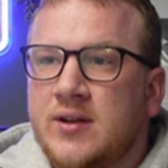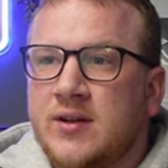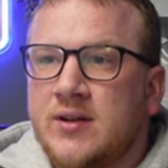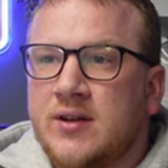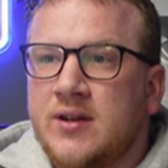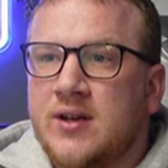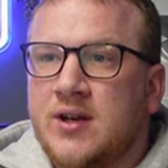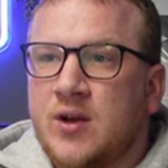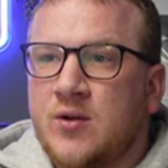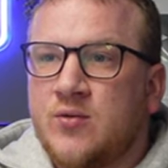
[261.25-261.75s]

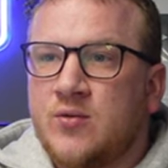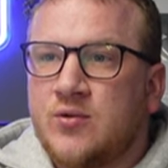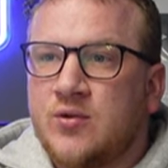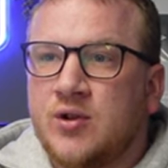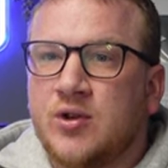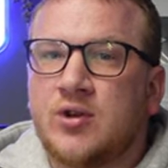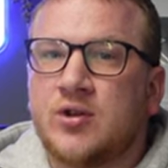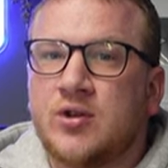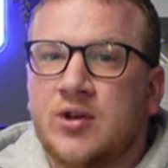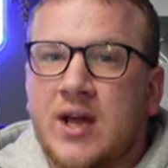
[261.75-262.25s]
you know,
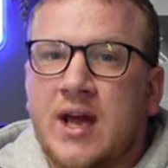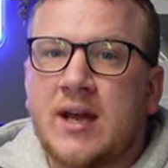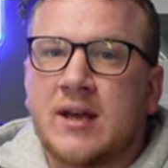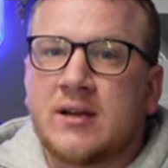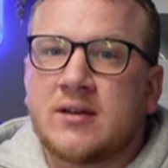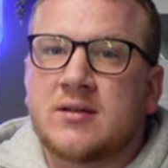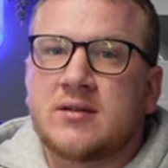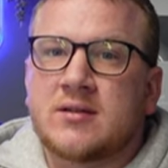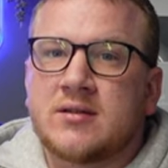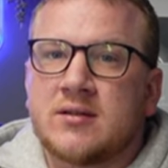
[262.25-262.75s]
the good
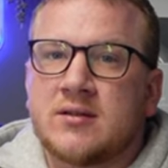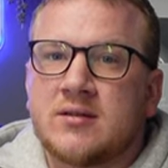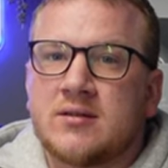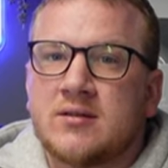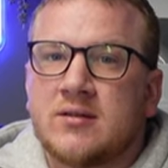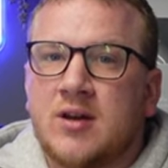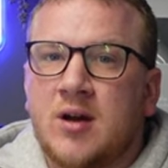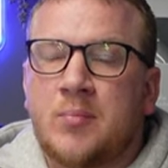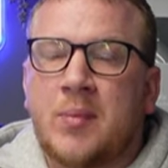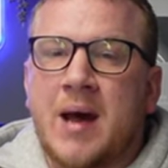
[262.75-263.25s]
eggs
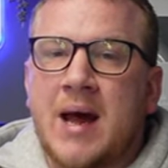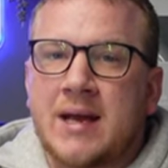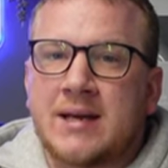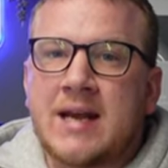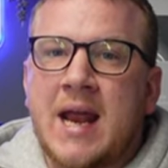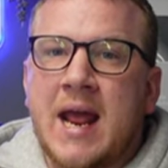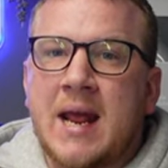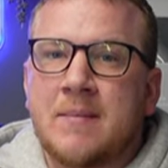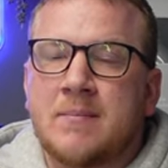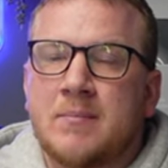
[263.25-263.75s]
a bad
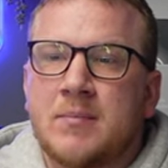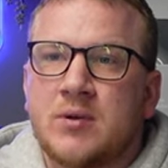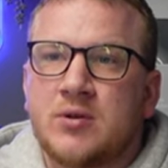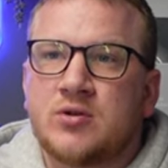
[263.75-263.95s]
name.